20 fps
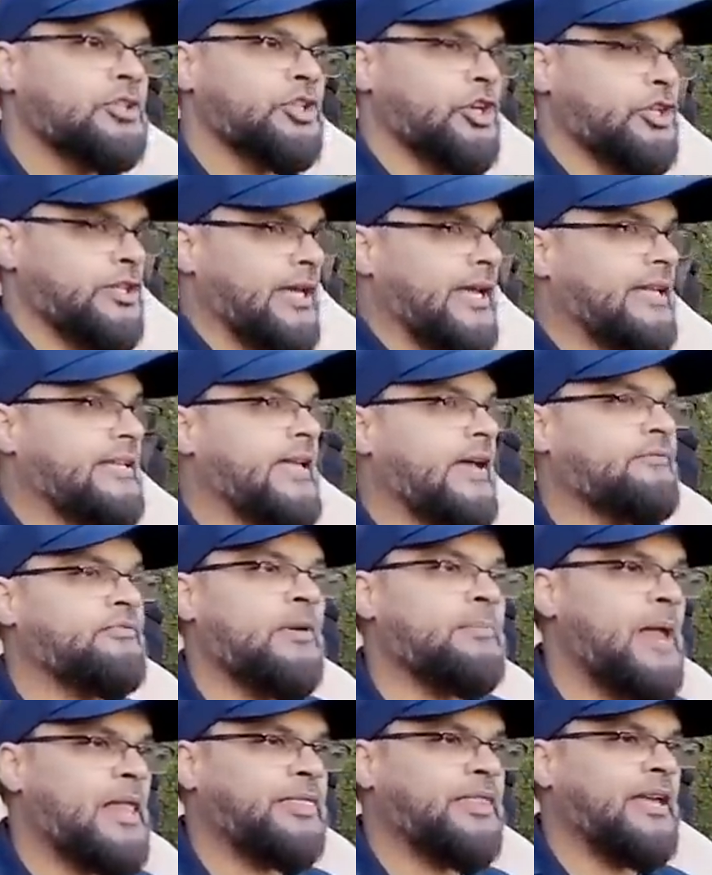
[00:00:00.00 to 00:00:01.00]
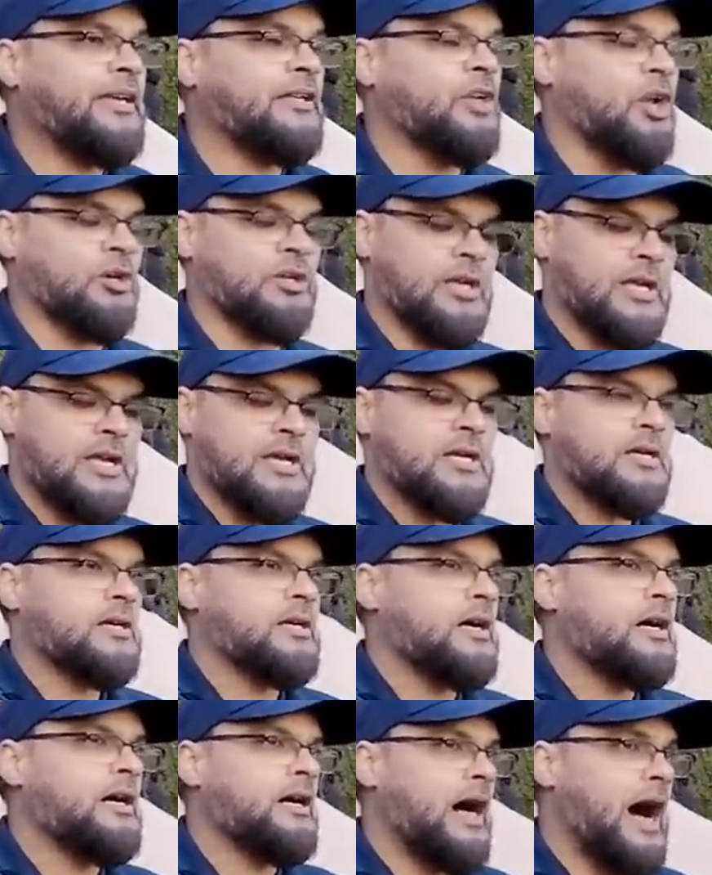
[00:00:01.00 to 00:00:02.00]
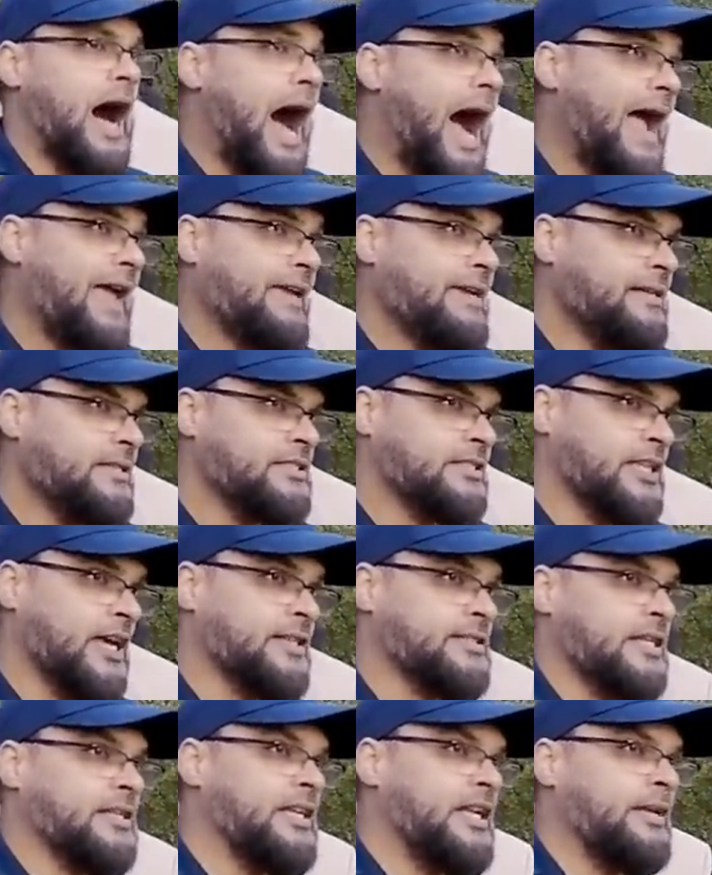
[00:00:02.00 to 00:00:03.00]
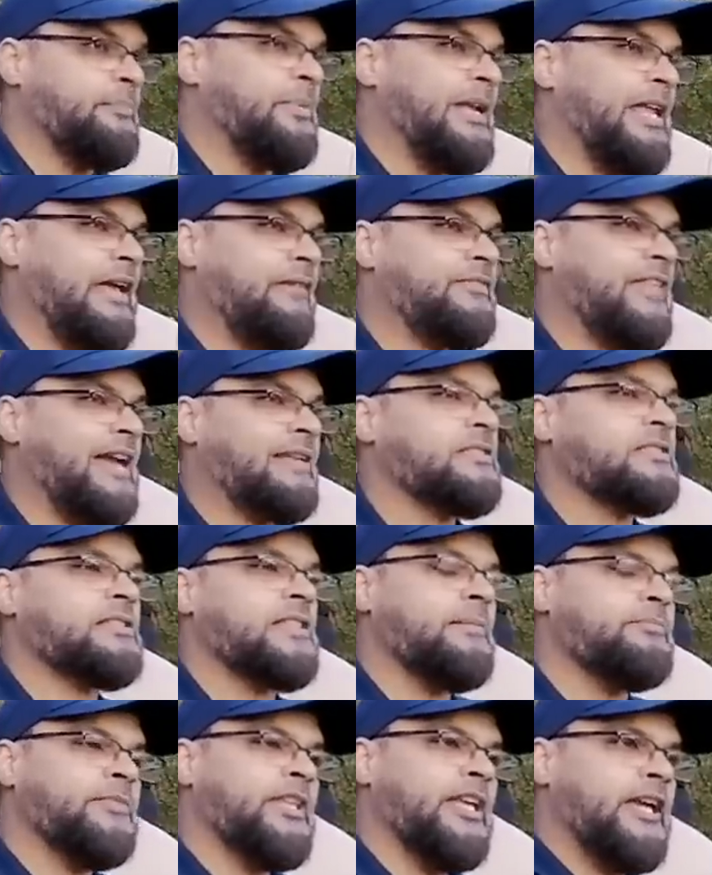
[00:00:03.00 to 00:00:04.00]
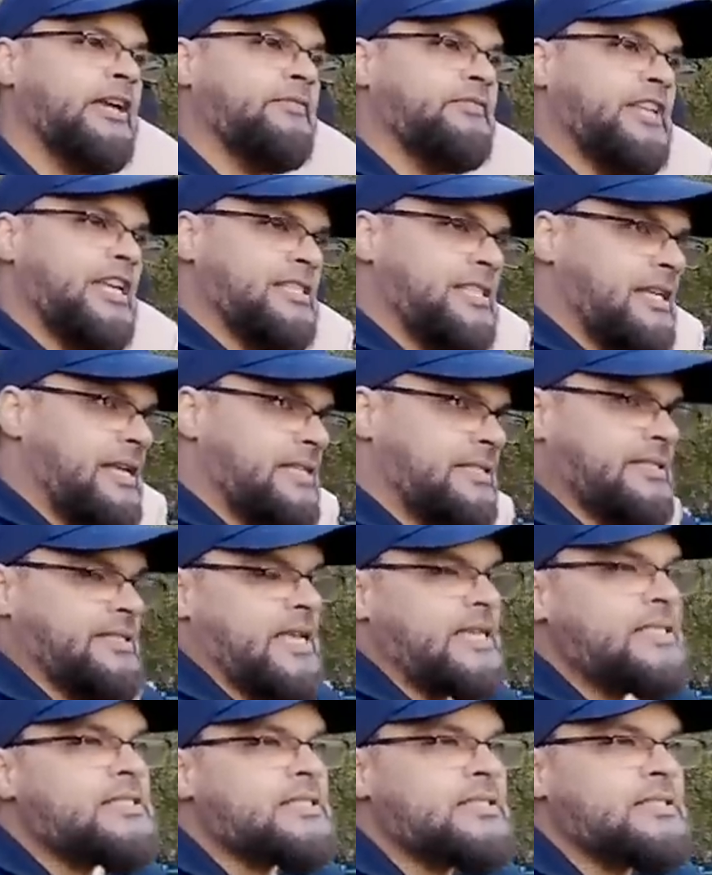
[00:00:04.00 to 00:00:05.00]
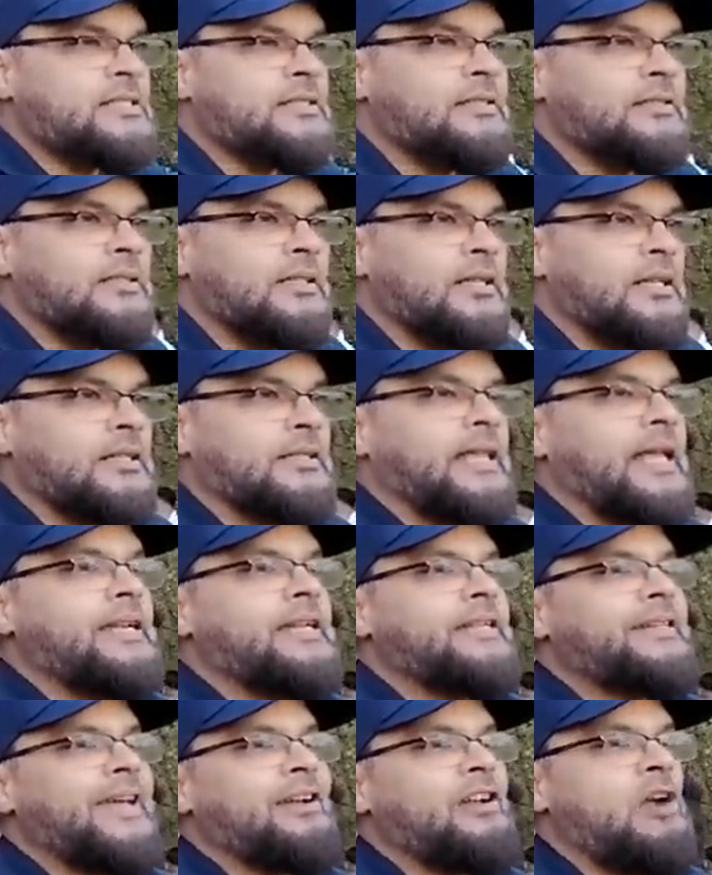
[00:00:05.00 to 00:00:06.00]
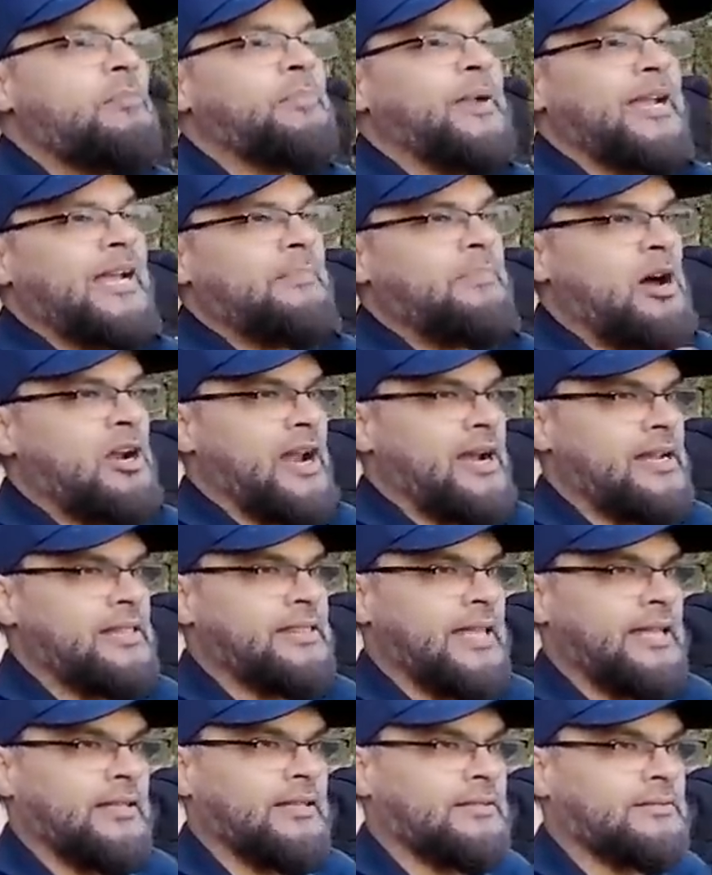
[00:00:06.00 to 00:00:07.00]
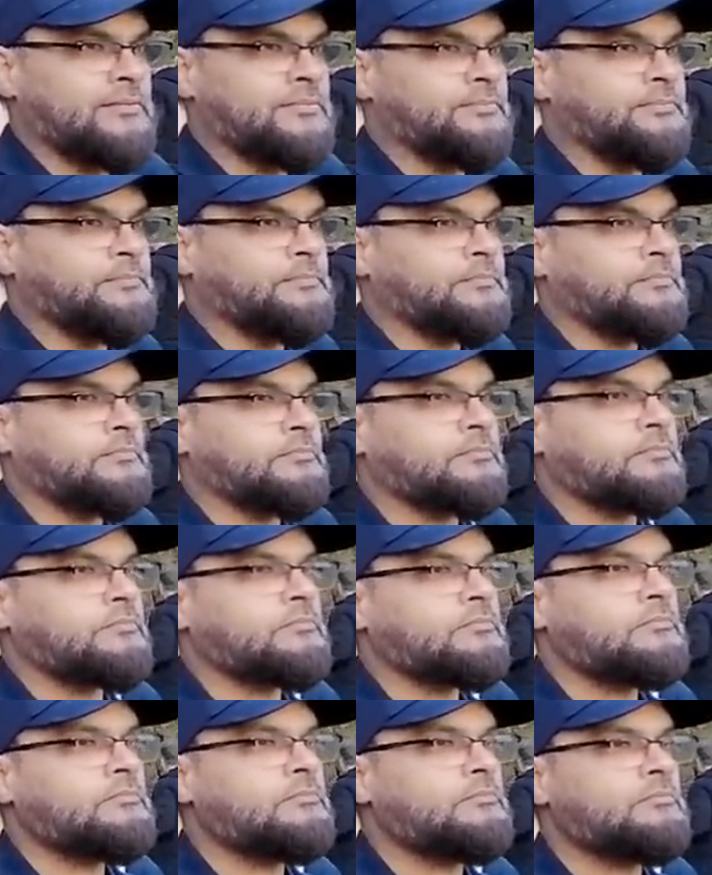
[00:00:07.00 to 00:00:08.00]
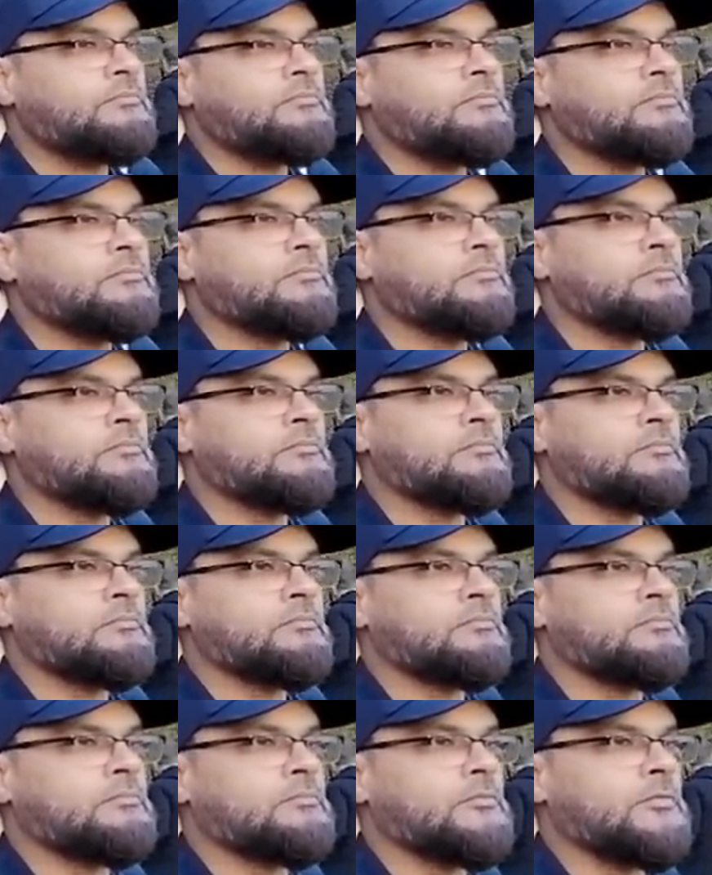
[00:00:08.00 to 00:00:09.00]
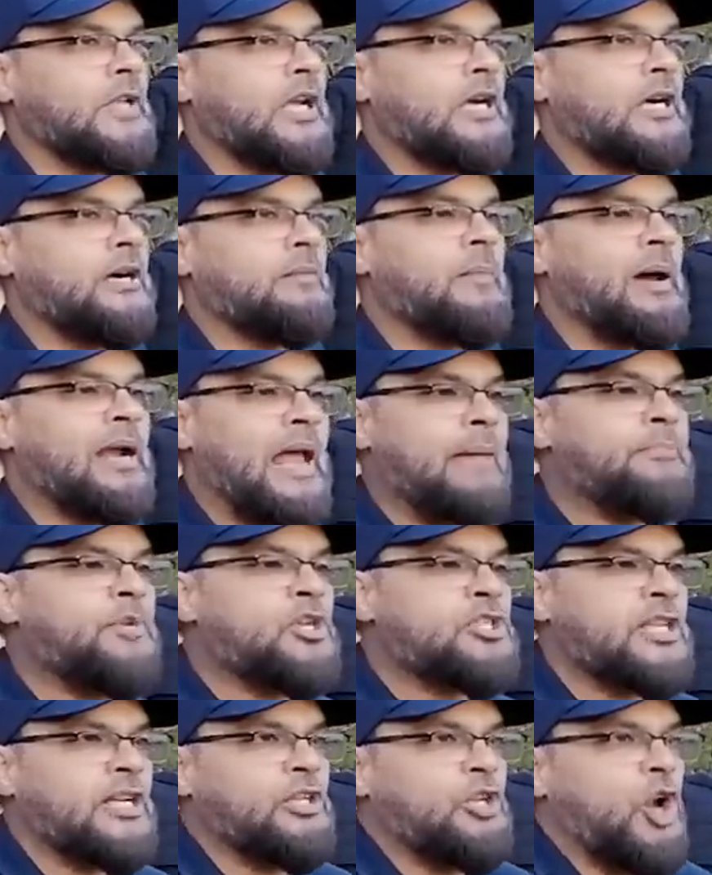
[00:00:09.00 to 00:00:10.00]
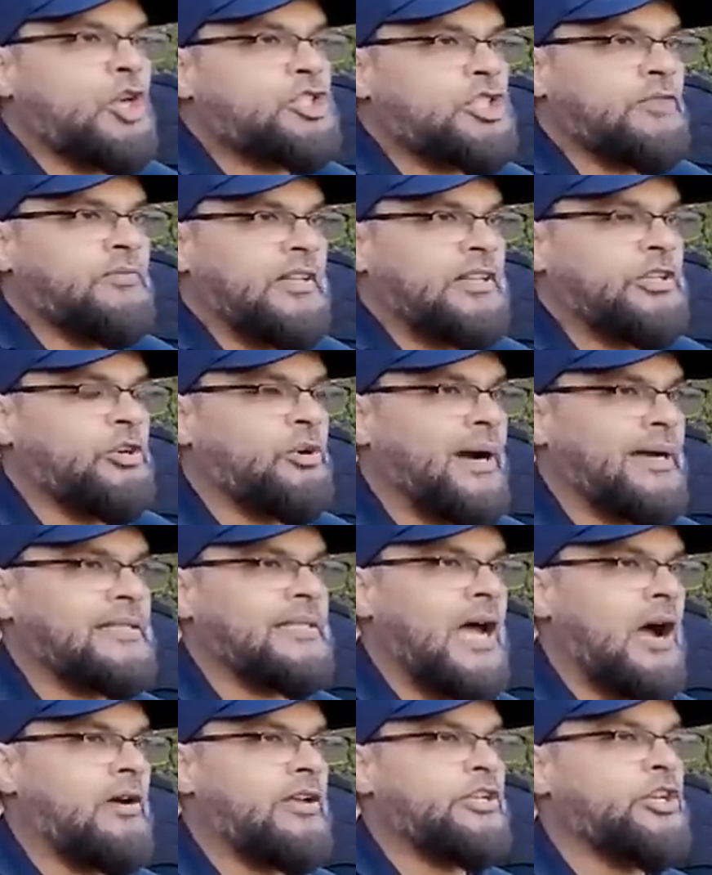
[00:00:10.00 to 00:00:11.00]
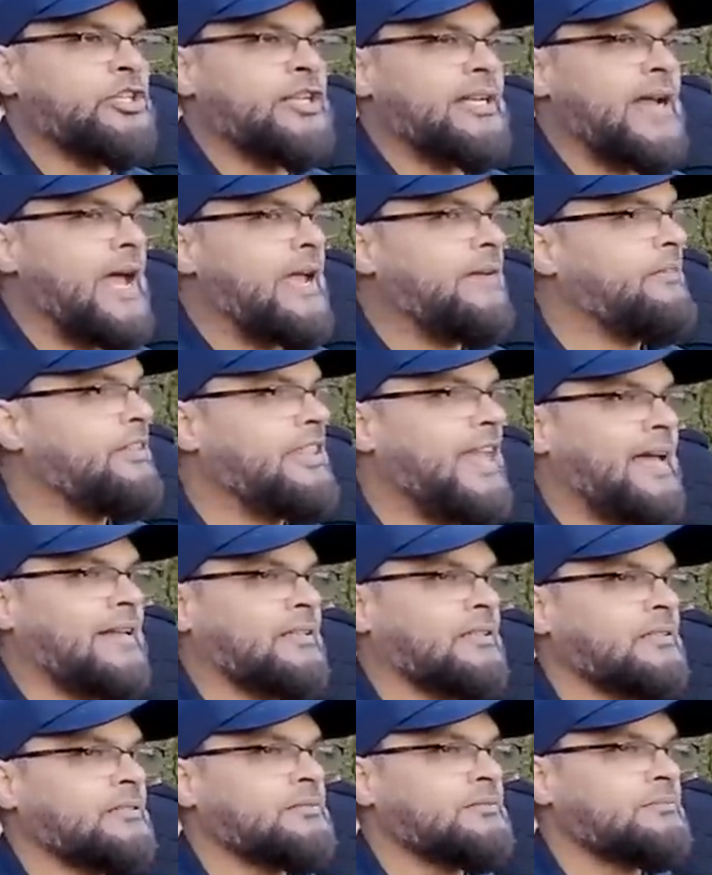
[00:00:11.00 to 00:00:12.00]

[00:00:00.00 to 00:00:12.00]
Do you think it came from nothing? Look, I certainly believe that something, if doesn't exist, then it cannot bring about anything. You said your basis was the Quran, because the Quran. But I'm using logic with you right now, and you deny even that.